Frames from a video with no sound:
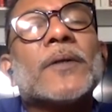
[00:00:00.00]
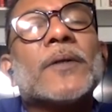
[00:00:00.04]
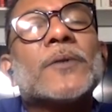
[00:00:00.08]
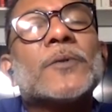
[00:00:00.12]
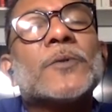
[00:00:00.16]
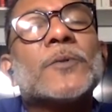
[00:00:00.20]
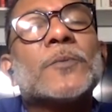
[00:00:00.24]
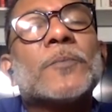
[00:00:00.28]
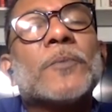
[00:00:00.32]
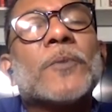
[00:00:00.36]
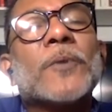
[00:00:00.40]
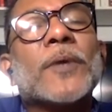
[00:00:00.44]

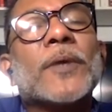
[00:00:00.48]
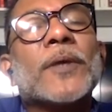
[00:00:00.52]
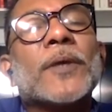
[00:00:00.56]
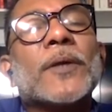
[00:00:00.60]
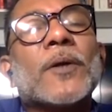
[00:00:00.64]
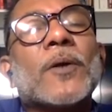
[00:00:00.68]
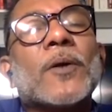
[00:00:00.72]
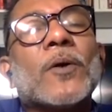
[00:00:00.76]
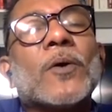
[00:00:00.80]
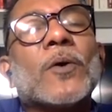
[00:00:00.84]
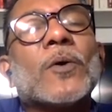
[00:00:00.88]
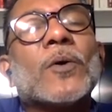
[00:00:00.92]

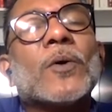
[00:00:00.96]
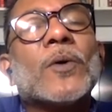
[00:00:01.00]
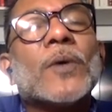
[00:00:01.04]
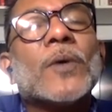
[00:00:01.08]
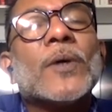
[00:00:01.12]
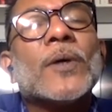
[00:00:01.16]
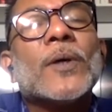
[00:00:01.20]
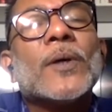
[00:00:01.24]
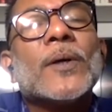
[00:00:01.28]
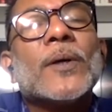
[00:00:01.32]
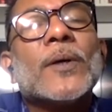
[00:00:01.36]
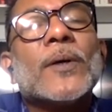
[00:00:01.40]
2.0
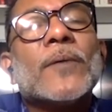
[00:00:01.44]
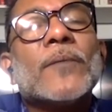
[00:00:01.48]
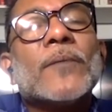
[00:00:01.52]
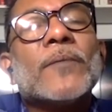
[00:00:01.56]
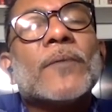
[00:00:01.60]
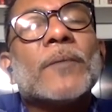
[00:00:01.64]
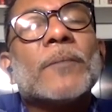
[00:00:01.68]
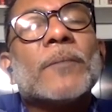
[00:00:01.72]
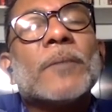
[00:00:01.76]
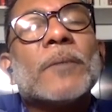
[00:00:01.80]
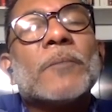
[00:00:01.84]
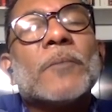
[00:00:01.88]

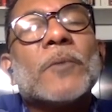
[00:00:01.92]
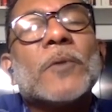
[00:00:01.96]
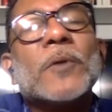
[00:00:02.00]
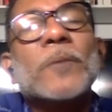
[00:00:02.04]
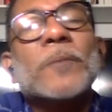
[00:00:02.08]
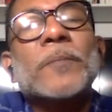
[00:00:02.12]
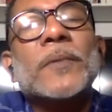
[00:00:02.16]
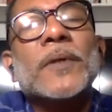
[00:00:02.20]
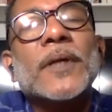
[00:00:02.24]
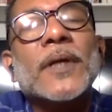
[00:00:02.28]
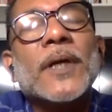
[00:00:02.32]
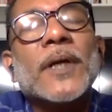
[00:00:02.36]
will be more
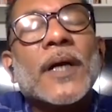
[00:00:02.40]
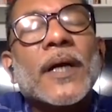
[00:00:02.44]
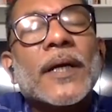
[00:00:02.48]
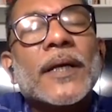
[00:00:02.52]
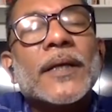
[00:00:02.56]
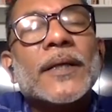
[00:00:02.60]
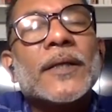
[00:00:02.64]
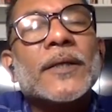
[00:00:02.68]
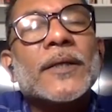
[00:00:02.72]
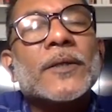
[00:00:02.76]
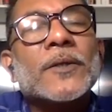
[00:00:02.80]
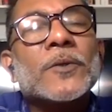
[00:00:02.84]

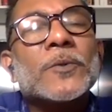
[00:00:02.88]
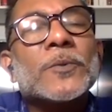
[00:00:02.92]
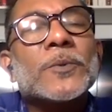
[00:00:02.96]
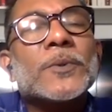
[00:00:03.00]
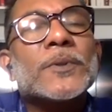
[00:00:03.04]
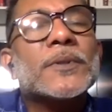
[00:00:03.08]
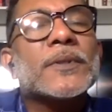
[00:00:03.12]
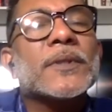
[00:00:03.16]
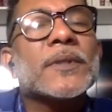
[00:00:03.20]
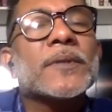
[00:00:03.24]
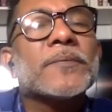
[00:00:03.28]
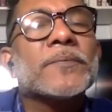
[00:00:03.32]
benign,
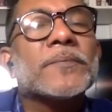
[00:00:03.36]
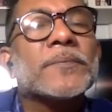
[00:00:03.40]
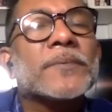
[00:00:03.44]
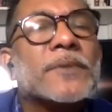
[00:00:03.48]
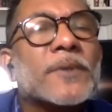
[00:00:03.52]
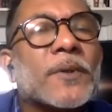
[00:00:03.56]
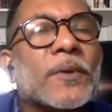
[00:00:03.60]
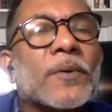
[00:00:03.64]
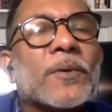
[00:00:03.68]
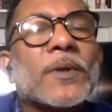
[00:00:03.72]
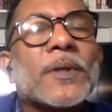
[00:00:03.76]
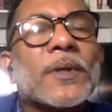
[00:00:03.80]
inclusive,
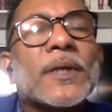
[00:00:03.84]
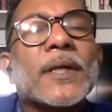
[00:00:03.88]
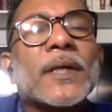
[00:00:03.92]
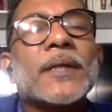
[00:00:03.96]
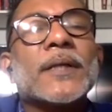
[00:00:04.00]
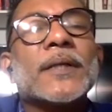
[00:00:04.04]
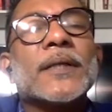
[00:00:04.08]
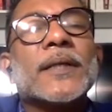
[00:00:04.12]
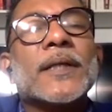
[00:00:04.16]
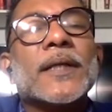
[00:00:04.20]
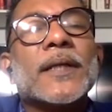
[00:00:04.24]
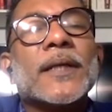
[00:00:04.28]

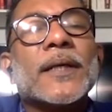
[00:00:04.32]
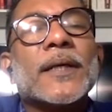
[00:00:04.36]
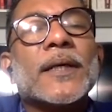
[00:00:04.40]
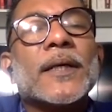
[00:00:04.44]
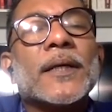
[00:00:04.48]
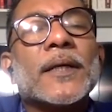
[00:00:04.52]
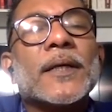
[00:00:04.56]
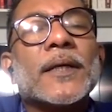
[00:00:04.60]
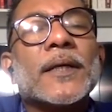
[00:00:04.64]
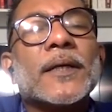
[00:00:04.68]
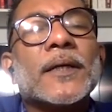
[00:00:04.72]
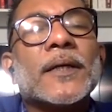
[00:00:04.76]
tolerant,
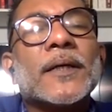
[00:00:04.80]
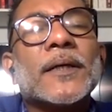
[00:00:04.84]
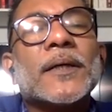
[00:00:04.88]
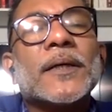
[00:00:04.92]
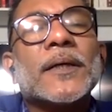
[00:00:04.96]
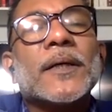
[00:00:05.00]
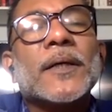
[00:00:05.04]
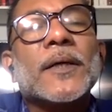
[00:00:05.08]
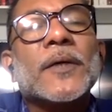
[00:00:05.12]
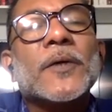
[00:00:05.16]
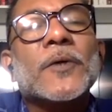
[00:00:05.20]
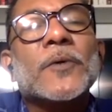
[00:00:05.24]
and
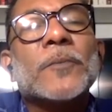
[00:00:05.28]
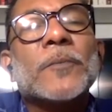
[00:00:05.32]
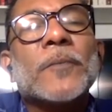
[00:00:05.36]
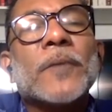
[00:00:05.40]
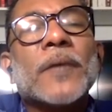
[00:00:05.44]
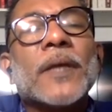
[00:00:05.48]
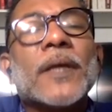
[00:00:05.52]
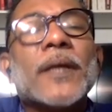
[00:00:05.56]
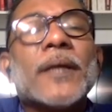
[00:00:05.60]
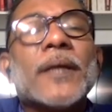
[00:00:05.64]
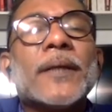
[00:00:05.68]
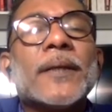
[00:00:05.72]

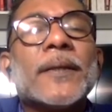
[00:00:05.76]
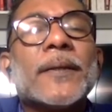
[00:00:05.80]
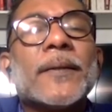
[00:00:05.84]
humane?